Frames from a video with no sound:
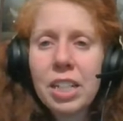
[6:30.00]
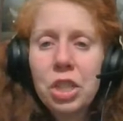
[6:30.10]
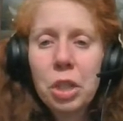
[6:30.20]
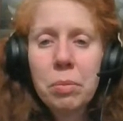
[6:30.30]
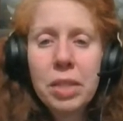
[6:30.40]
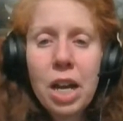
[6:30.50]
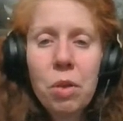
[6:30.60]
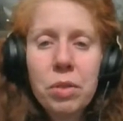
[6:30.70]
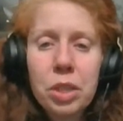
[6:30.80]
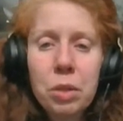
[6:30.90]
jumped
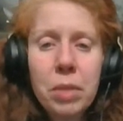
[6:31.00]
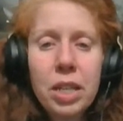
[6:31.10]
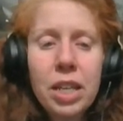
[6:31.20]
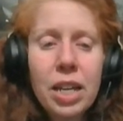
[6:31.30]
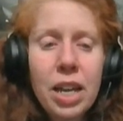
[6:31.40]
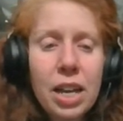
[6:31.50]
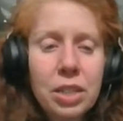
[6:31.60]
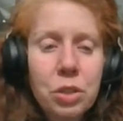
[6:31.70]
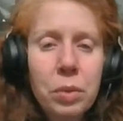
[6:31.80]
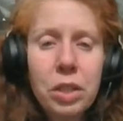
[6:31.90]
out to me
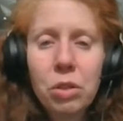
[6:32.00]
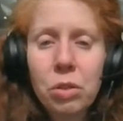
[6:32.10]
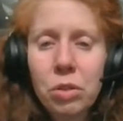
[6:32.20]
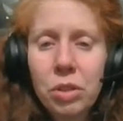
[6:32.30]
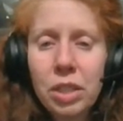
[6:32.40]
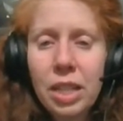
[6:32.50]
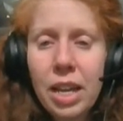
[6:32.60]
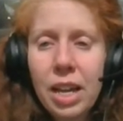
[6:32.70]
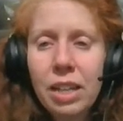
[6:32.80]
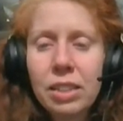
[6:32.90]
as we are looking
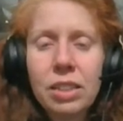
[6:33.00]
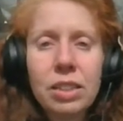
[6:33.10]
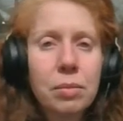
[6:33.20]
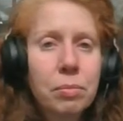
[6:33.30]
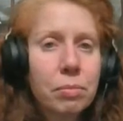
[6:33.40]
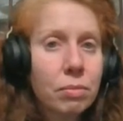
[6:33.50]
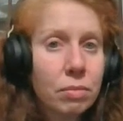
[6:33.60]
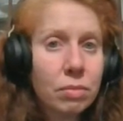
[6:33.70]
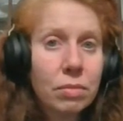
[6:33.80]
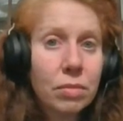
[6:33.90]
at
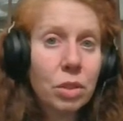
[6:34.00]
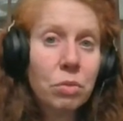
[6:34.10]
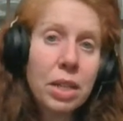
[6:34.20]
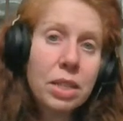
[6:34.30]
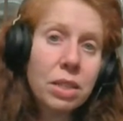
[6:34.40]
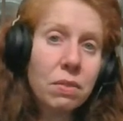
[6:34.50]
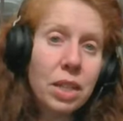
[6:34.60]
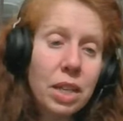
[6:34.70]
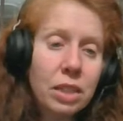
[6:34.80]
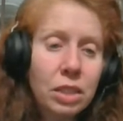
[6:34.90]
the rise of
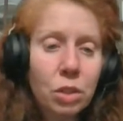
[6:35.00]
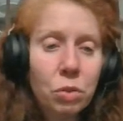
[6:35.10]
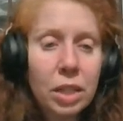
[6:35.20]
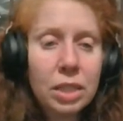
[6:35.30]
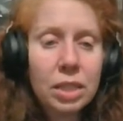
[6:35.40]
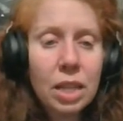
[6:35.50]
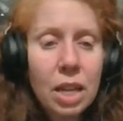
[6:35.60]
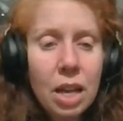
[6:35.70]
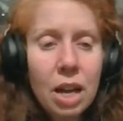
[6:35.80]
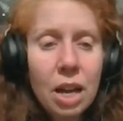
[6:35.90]
the Antichrist.
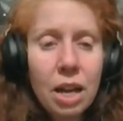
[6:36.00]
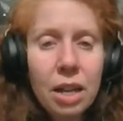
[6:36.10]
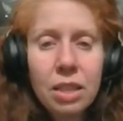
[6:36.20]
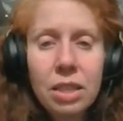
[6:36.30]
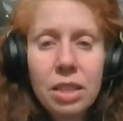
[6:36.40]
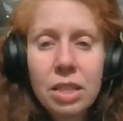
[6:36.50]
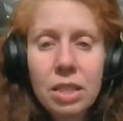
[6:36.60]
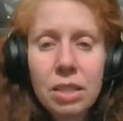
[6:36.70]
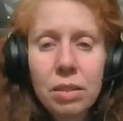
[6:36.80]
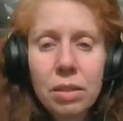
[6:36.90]
Uh,
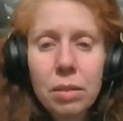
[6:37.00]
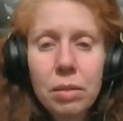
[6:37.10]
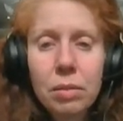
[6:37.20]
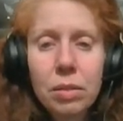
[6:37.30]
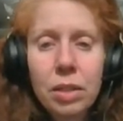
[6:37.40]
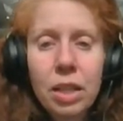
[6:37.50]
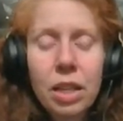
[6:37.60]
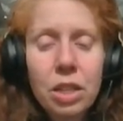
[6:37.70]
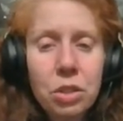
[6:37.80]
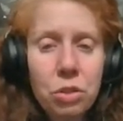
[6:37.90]
this
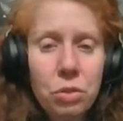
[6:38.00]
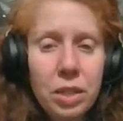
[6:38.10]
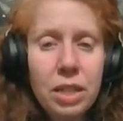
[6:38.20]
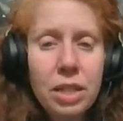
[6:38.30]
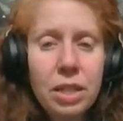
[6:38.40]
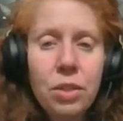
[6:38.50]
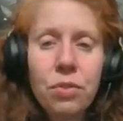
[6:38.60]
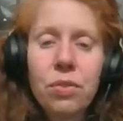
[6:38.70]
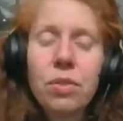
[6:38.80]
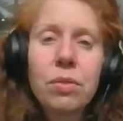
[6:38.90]
injury,
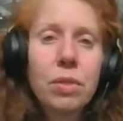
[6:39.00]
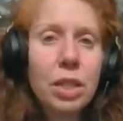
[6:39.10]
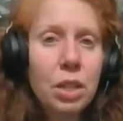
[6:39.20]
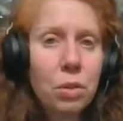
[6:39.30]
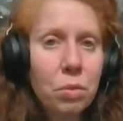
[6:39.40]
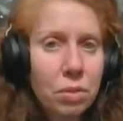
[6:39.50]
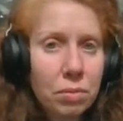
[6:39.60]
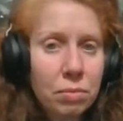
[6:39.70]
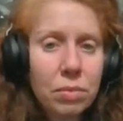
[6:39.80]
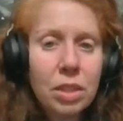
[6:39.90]
if you know
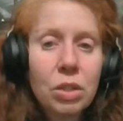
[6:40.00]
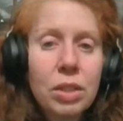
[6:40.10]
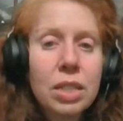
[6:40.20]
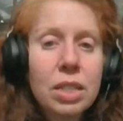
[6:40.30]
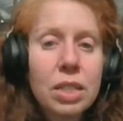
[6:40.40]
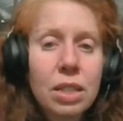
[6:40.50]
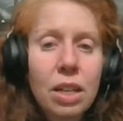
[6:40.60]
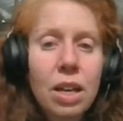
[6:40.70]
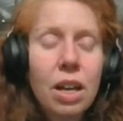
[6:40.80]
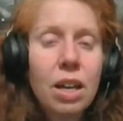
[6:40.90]
there is
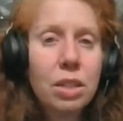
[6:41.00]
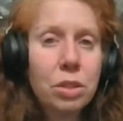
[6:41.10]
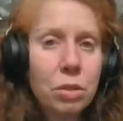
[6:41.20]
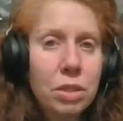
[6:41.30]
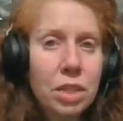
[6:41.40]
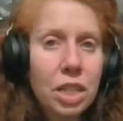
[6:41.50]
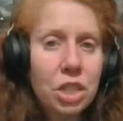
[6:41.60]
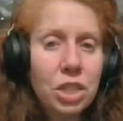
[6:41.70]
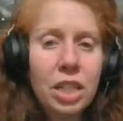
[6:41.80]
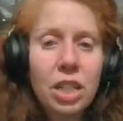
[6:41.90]
an
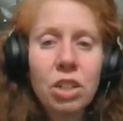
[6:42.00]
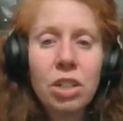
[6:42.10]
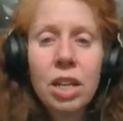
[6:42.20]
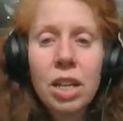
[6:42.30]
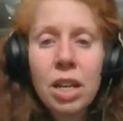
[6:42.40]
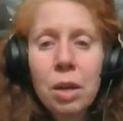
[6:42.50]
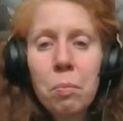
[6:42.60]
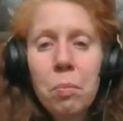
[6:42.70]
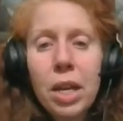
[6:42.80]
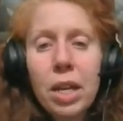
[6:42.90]
association here,
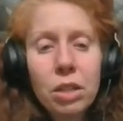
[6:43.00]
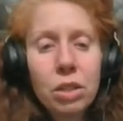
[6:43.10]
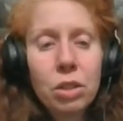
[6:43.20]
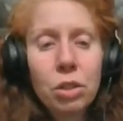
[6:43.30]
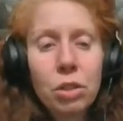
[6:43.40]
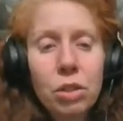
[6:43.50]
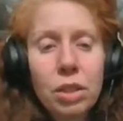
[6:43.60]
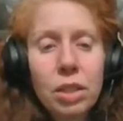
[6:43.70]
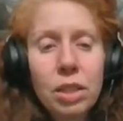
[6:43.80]
may occur